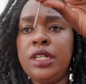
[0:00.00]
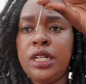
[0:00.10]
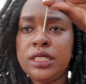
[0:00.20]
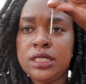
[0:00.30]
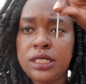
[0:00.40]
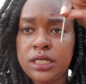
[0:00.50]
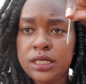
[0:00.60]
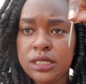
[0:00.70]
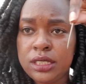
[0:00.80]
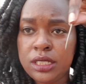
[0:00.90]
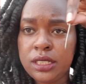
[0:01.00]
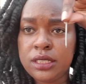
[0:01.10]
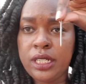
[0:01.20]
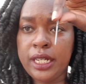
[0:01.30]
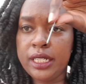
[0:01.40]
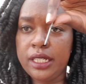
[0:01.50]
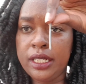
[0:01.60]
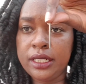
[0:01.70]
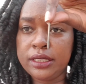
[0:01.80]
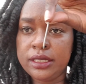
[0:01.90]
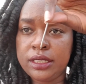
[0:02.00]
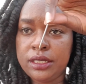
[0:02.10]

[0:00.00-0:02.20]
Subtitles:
It's this tiny nails.